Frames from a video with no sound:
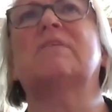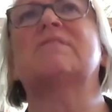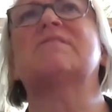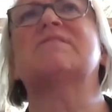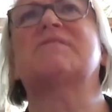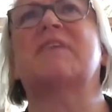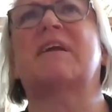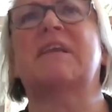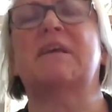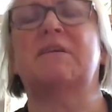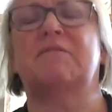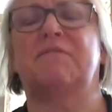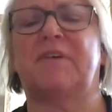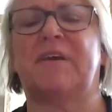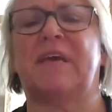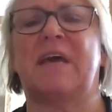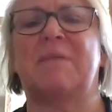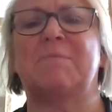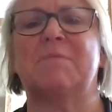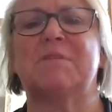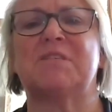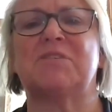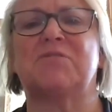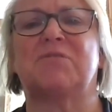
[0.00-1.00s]
studying for
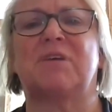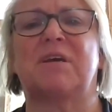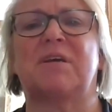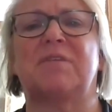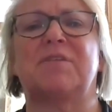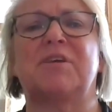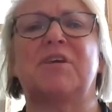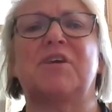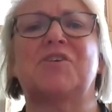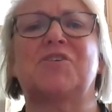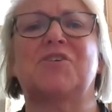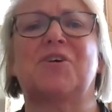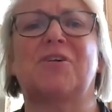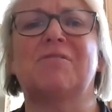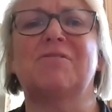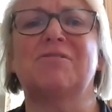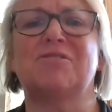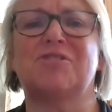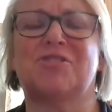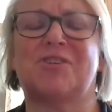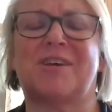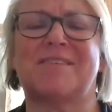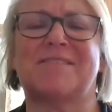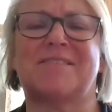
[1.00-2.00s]
chemistry that you
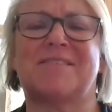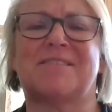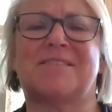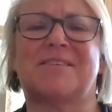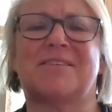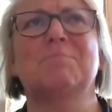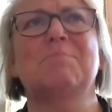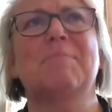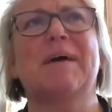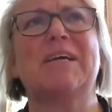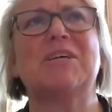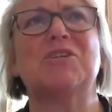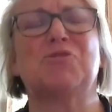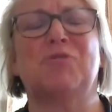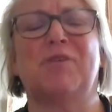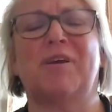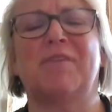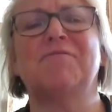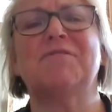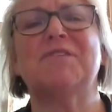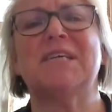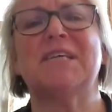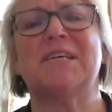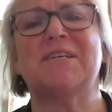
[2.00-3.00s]
don't just make sure
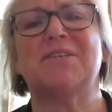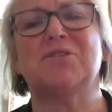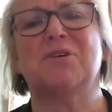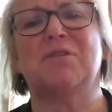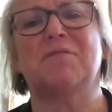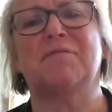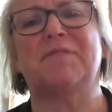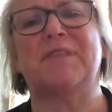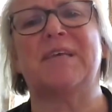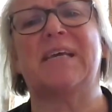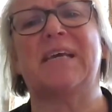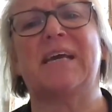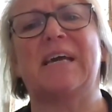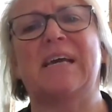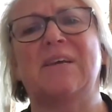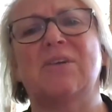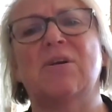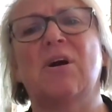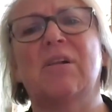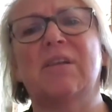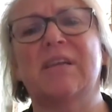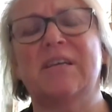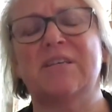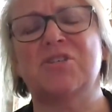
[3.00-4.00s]
you've ticked off the key
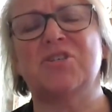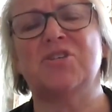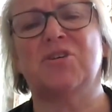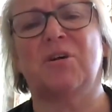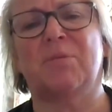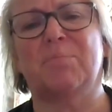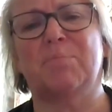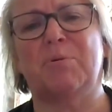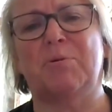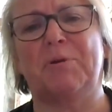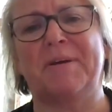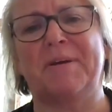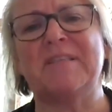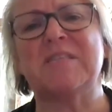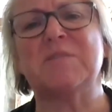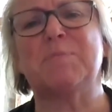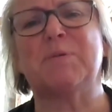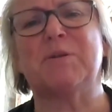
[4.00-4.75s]
knowledge dot points,